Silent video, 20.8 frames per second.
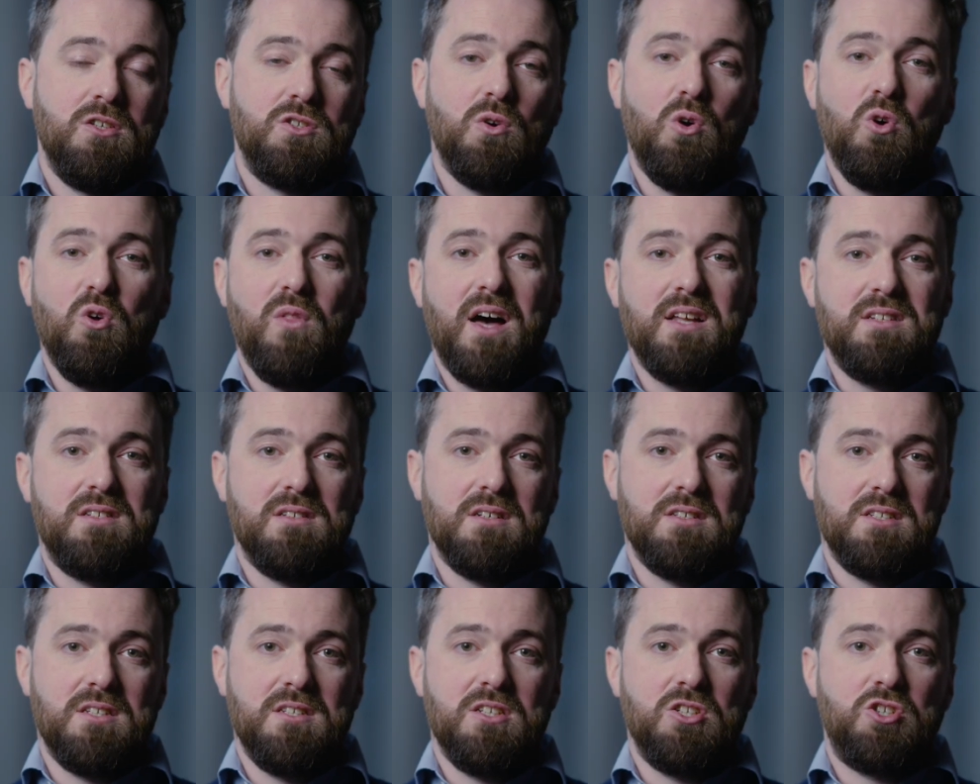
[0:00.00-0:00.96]
So all that
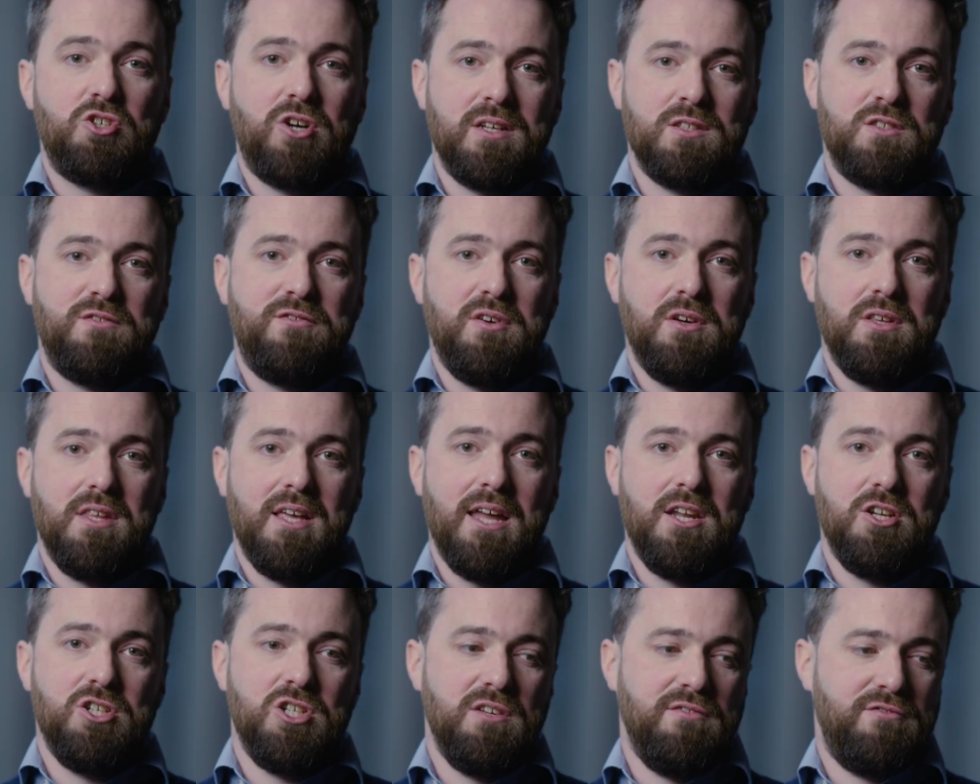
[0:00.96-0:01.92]
does is it transfers the
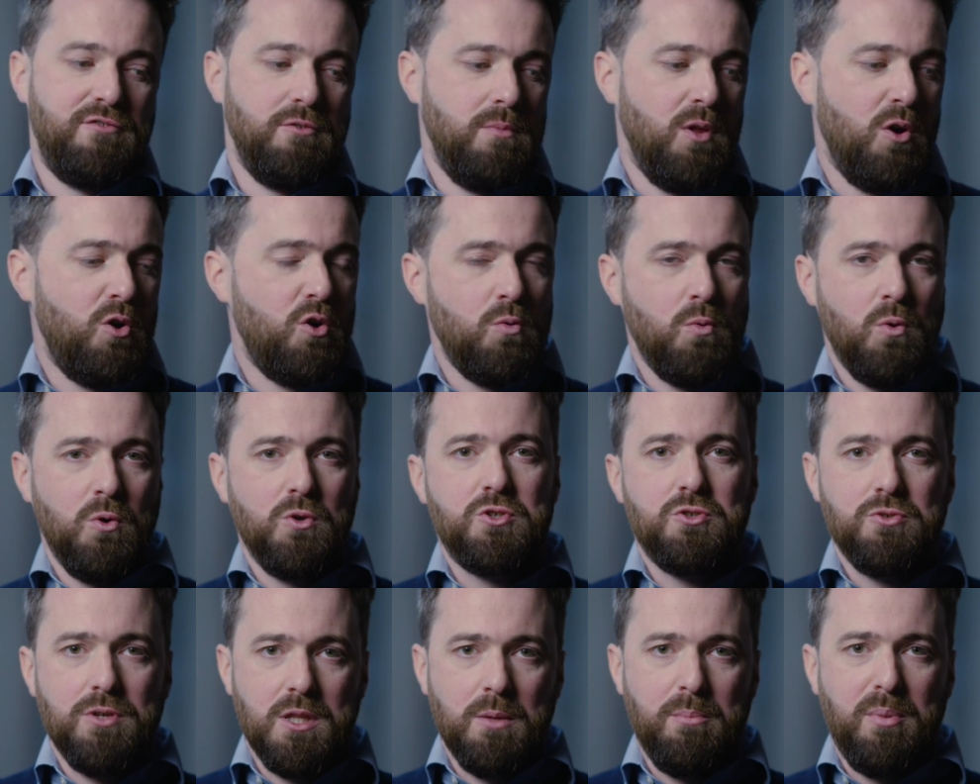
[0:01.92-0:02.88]
energy from the hot
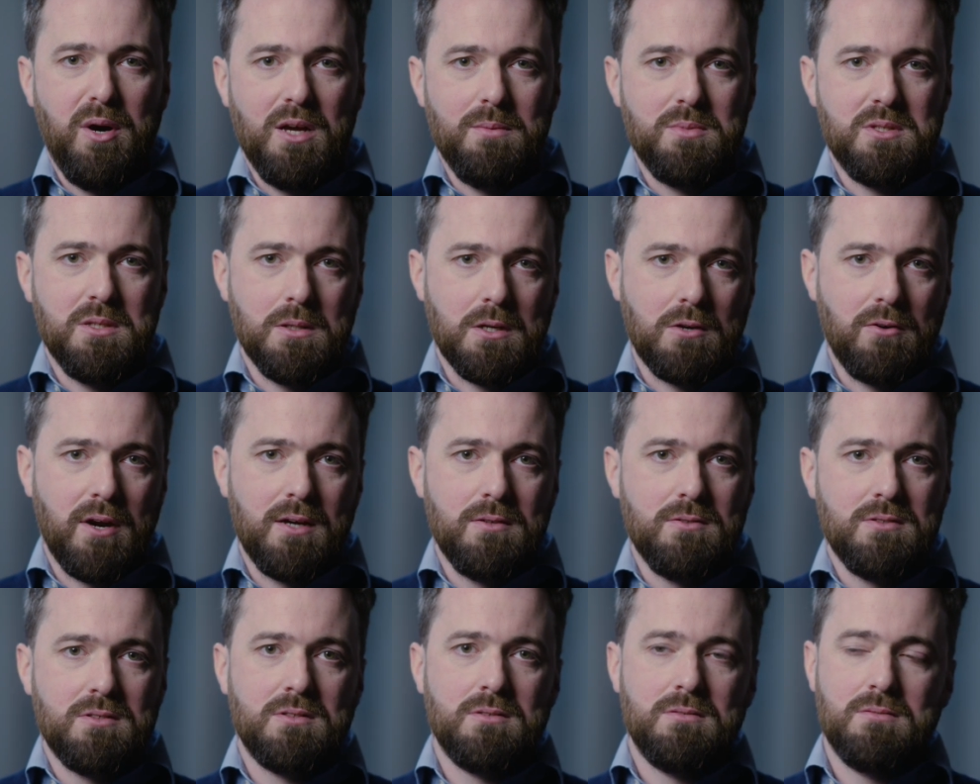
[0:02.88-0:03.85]
water in the pipes in the
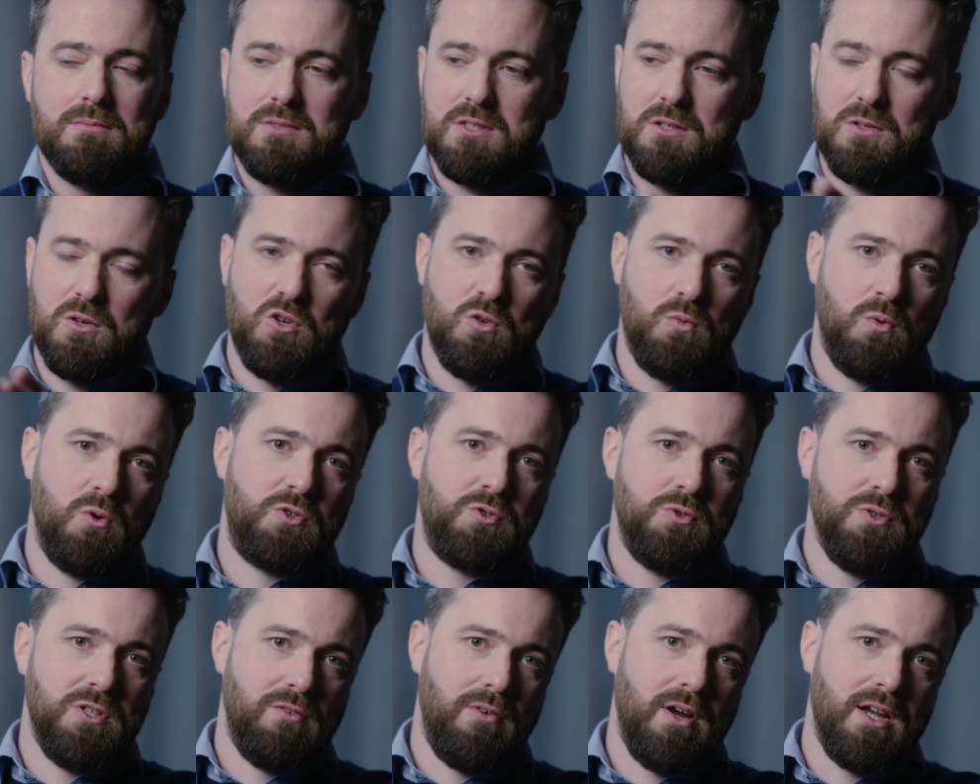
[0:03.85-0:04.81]
ground to the hot
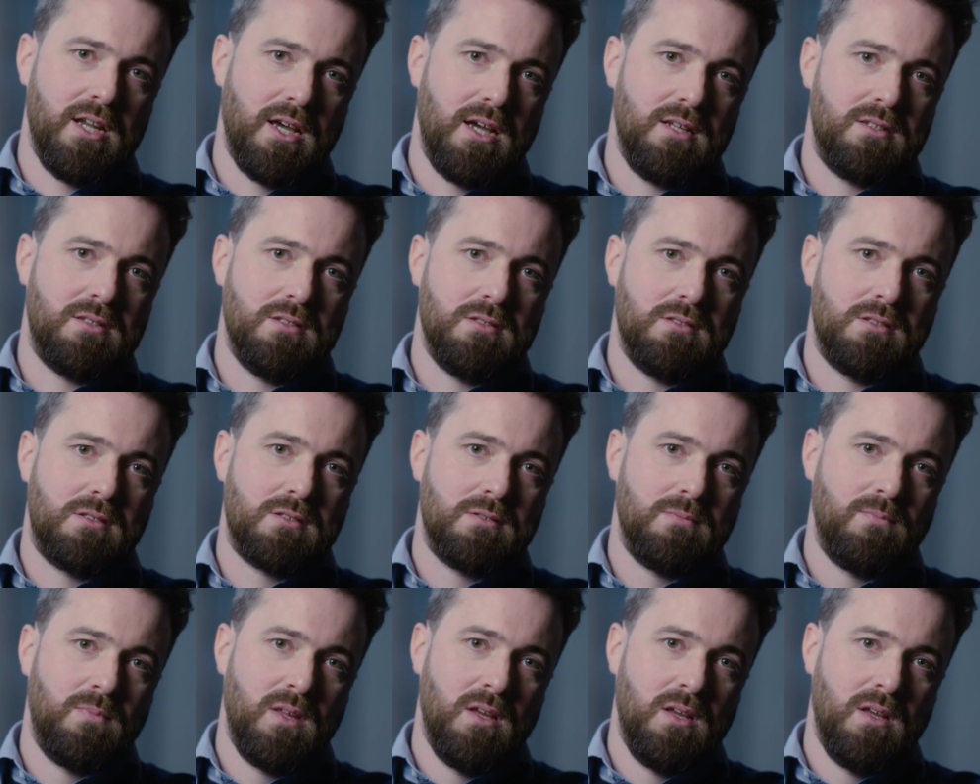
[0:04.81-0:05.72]
water in your radiators.